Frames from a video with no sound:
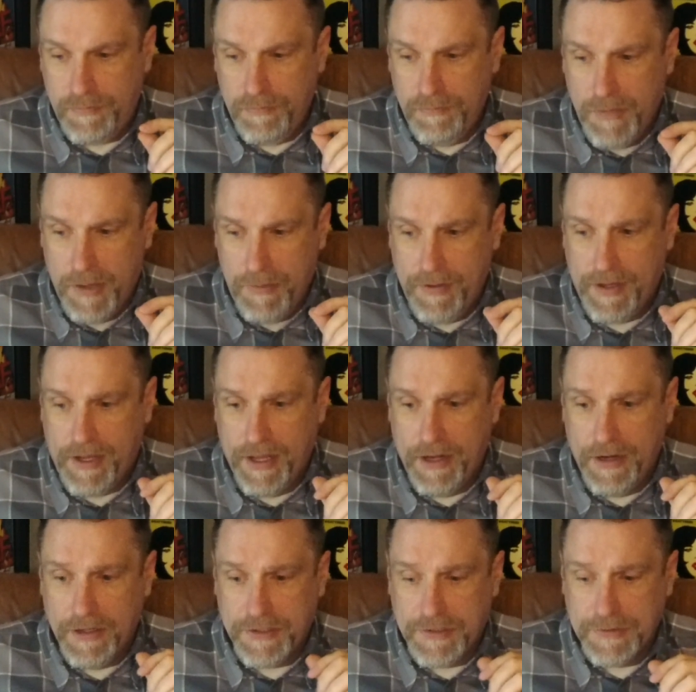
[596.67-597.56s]
maybe
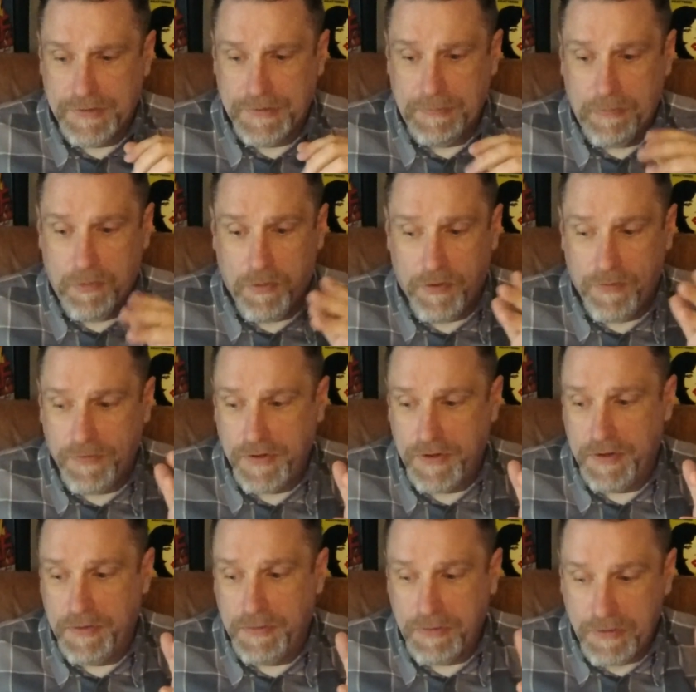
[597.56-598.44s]
get into some more of
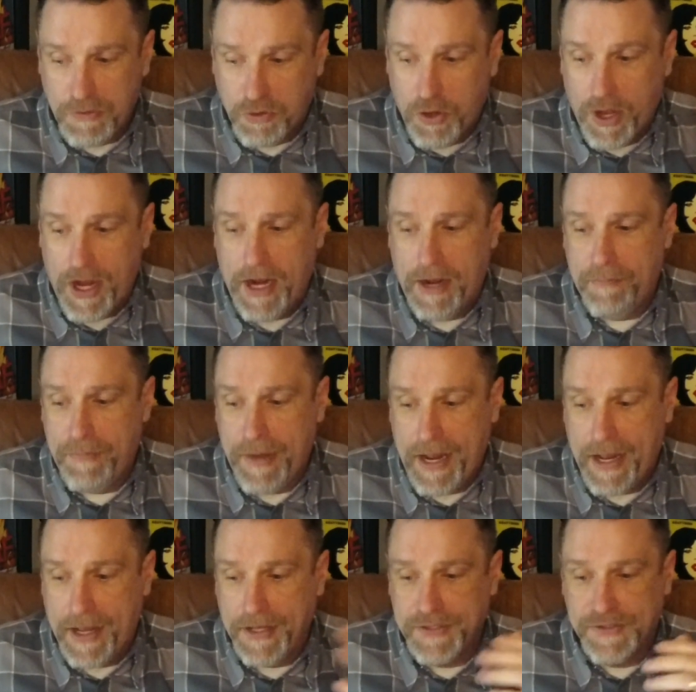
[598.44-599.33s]
the glam
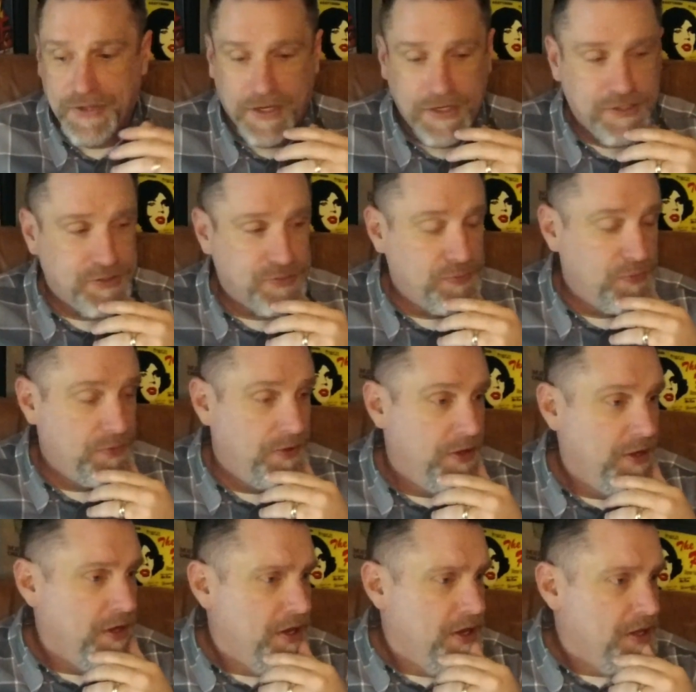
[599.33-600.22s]
bands like
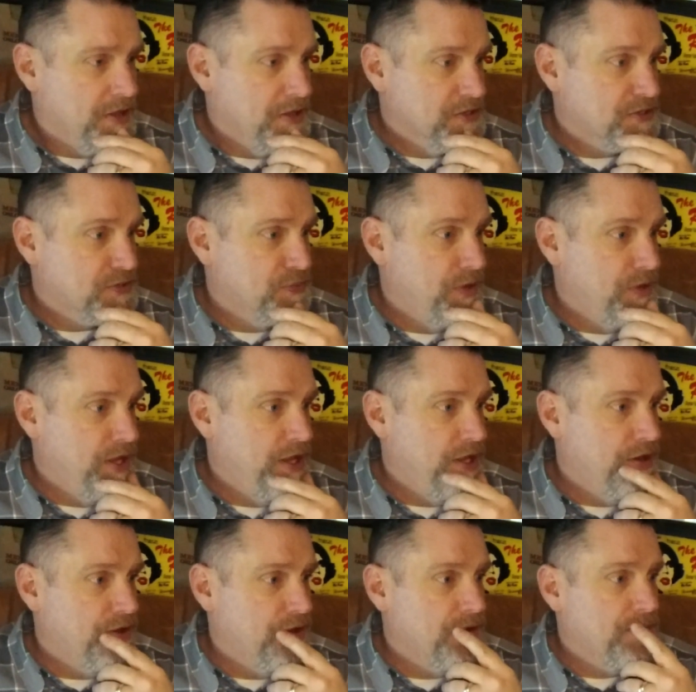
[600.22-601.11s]
the
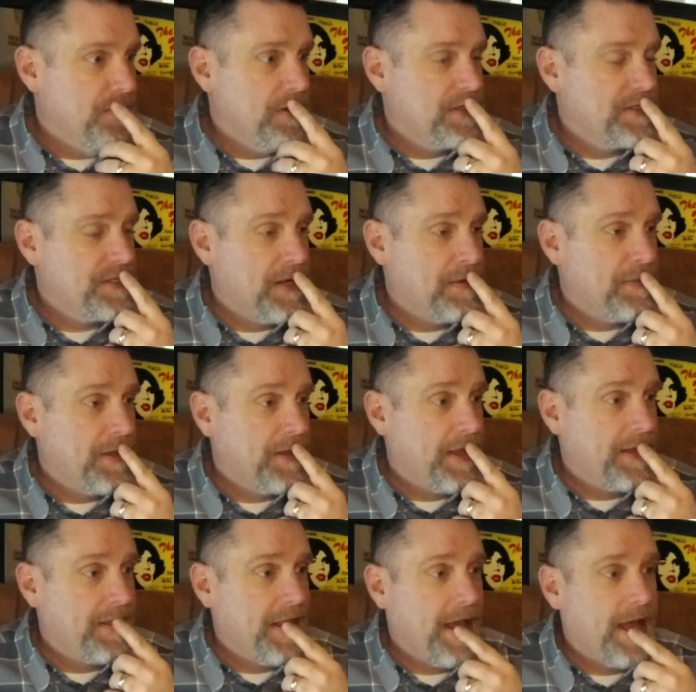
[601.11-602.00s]
Sweet or something
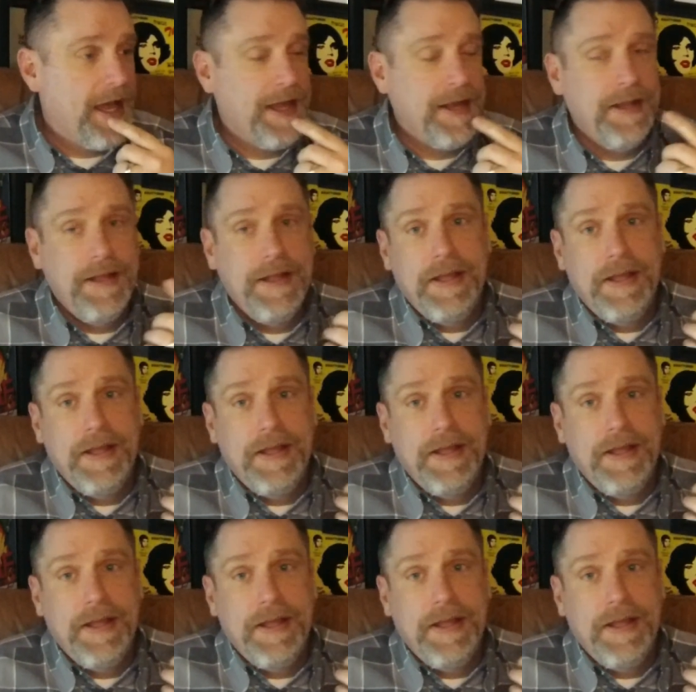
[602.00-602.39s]
like that.